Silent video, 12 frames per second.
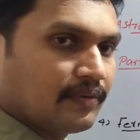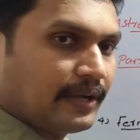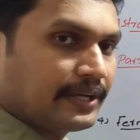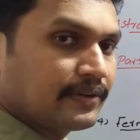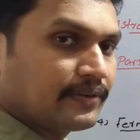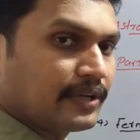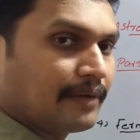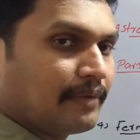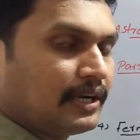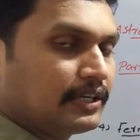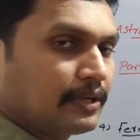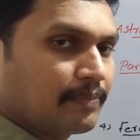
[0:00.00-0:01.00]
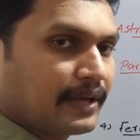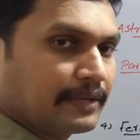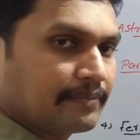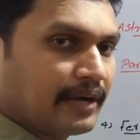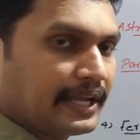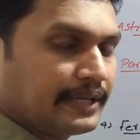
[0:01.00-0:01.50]
When we are
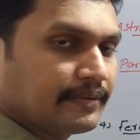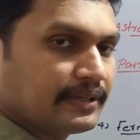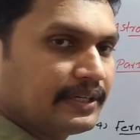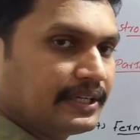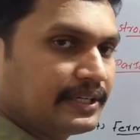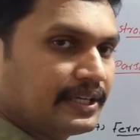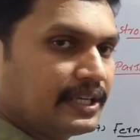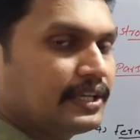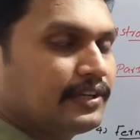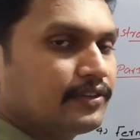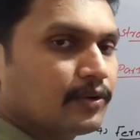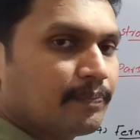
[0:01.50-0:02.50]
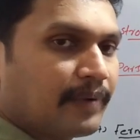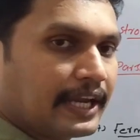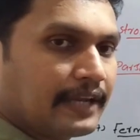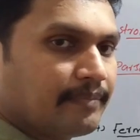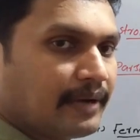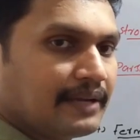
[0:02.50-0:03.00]
multiplying by degree into
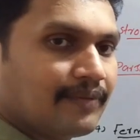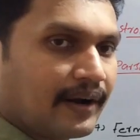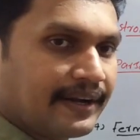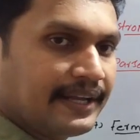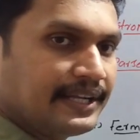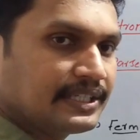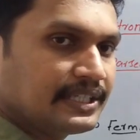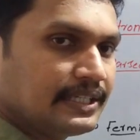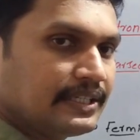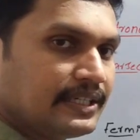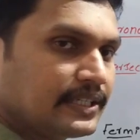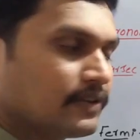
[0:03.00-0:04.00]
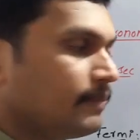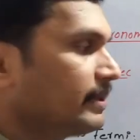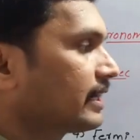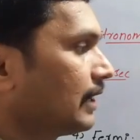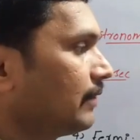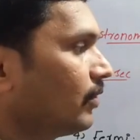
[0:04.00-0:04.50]
pi by 180, it will
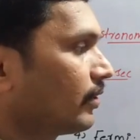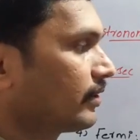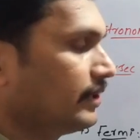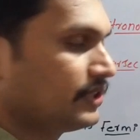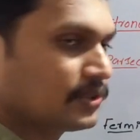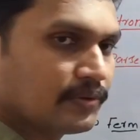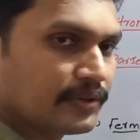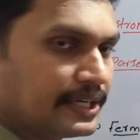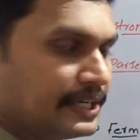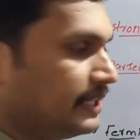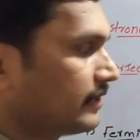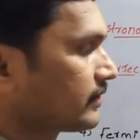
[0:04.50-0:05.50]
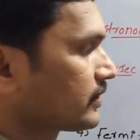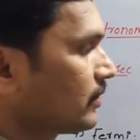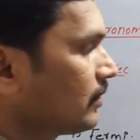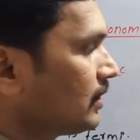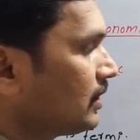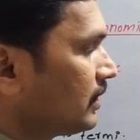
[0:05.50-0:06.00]
be converted into radian.
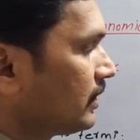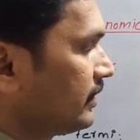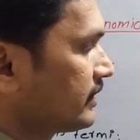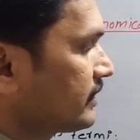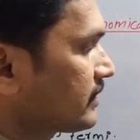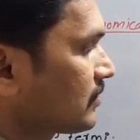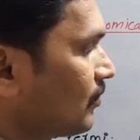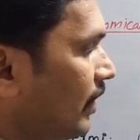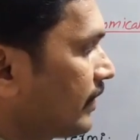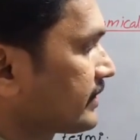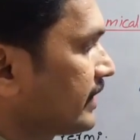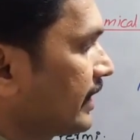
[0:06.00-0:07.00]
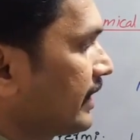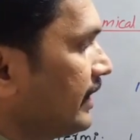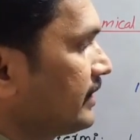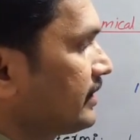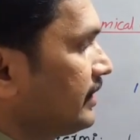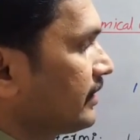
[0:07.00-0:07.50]
So this is 1
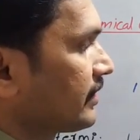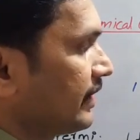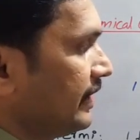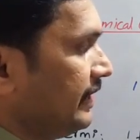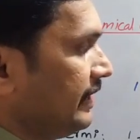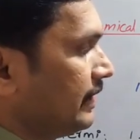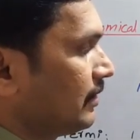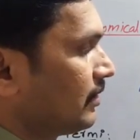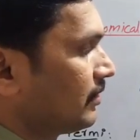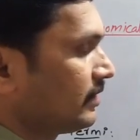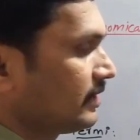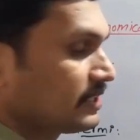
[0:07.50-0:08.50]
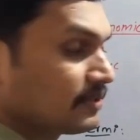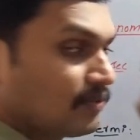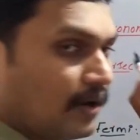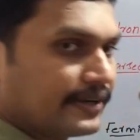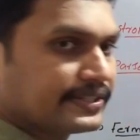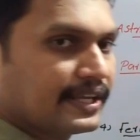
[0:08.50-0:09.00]
second in radian. This is
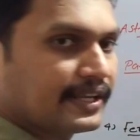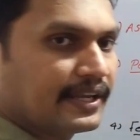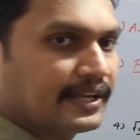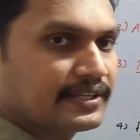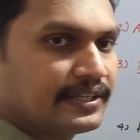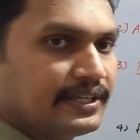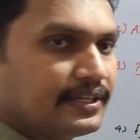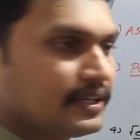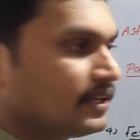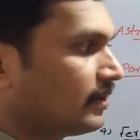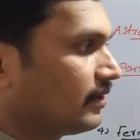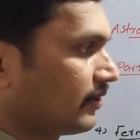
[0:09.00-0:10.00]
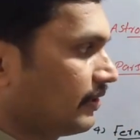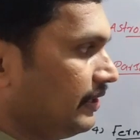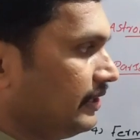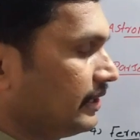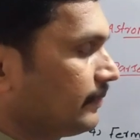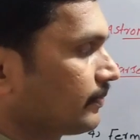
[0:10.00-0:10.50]
1 second in
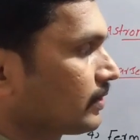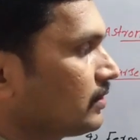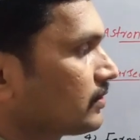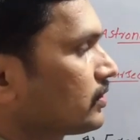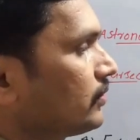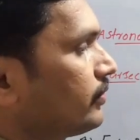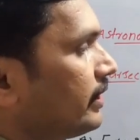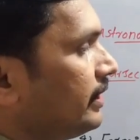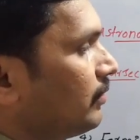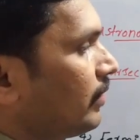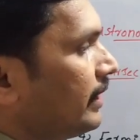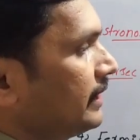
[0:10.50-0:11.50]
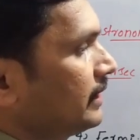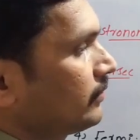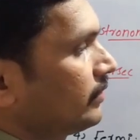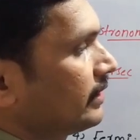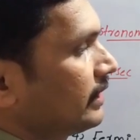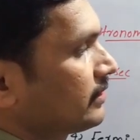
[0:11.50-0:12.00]
radian. So if you are
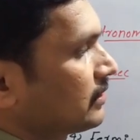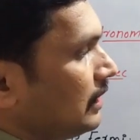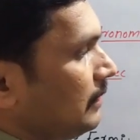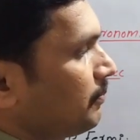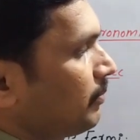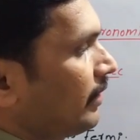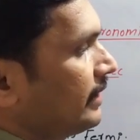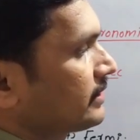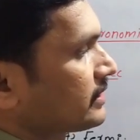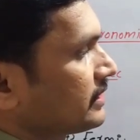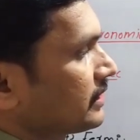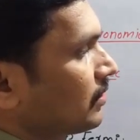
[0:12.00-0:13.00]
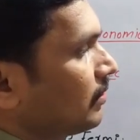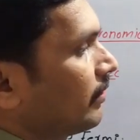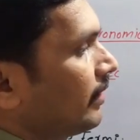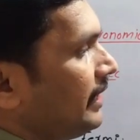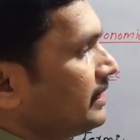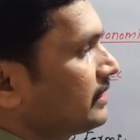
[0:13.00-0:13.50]
dividing, we get
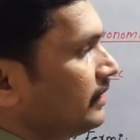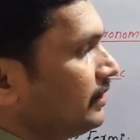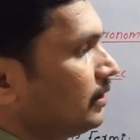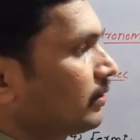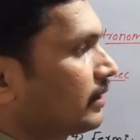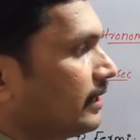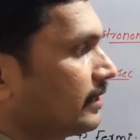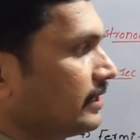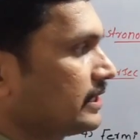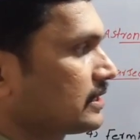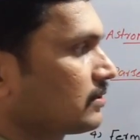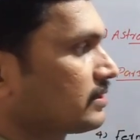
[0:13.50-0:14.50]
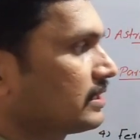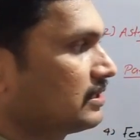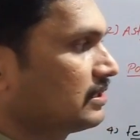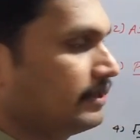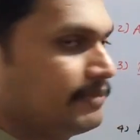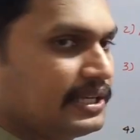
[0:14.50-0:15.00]
3.08 into 10 raised to
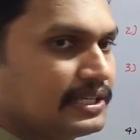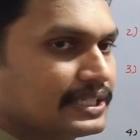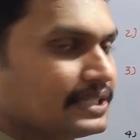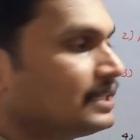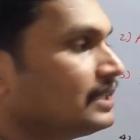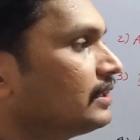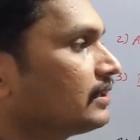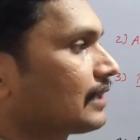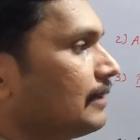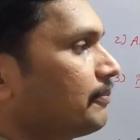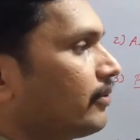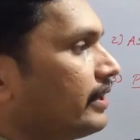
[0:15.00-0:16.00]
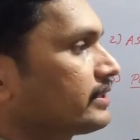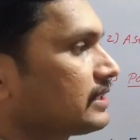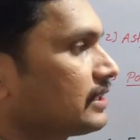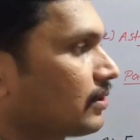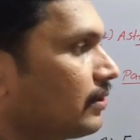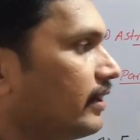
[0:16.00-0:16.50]
16 meter.
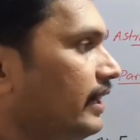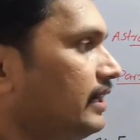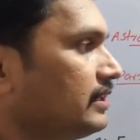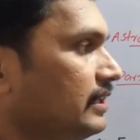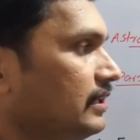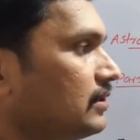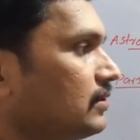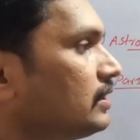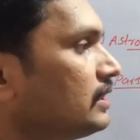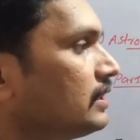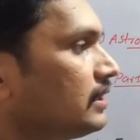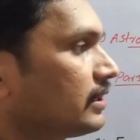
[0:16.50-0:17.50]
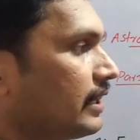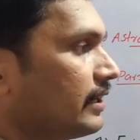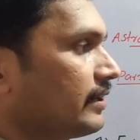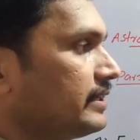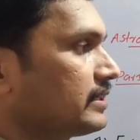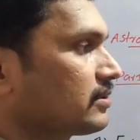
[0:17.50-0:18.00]
3.08 into
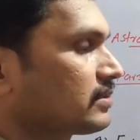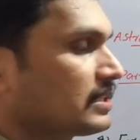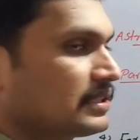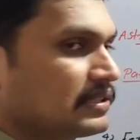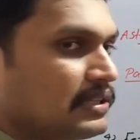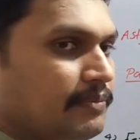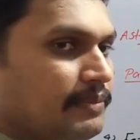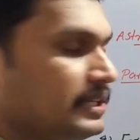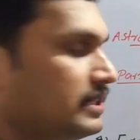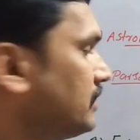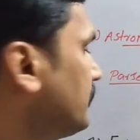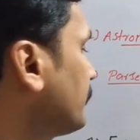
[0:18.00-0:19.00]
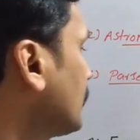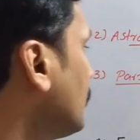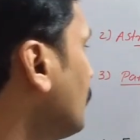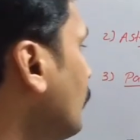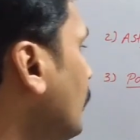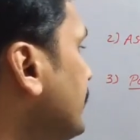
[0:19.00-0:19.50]
10 raised to 16 meter.
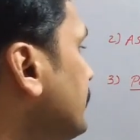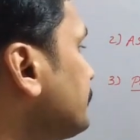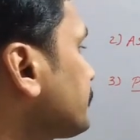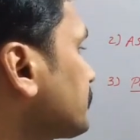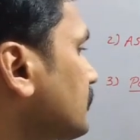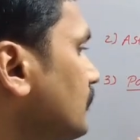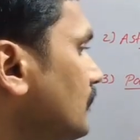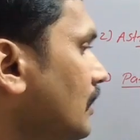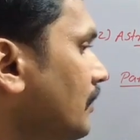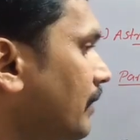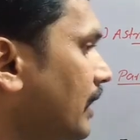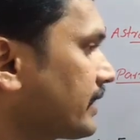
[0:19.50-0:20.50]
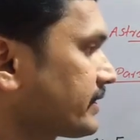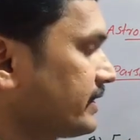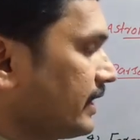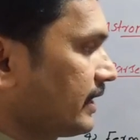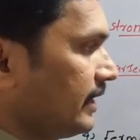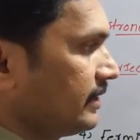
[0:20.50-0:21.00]
1
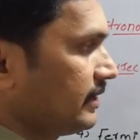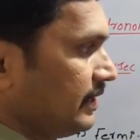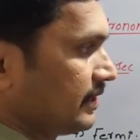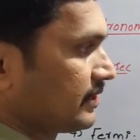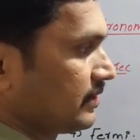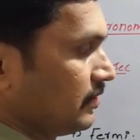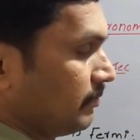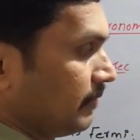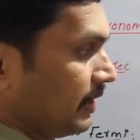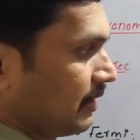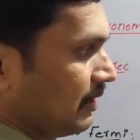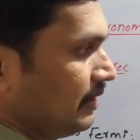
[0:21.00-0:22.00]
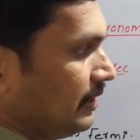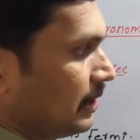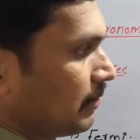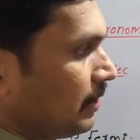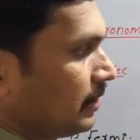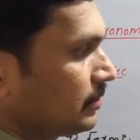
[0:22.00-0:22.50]
parsecond is numerically
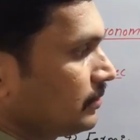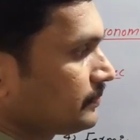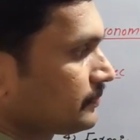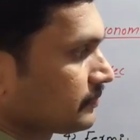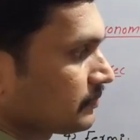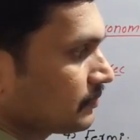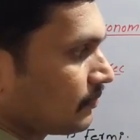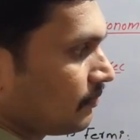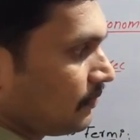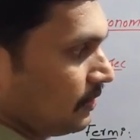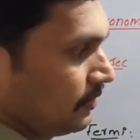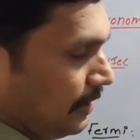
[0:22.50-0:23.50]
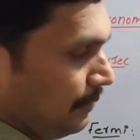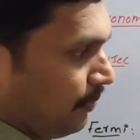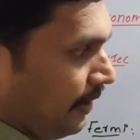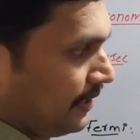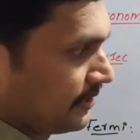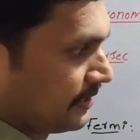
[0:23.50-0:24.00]
equal to
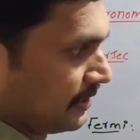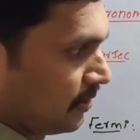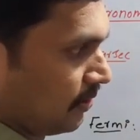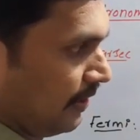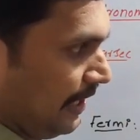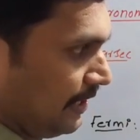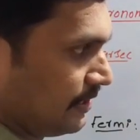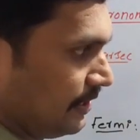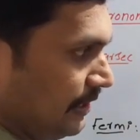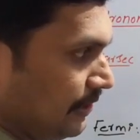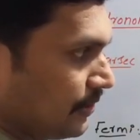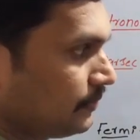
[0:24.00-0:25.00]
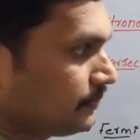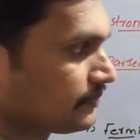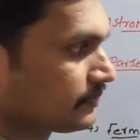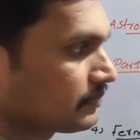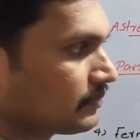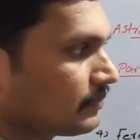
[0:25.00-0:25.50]
3.08 into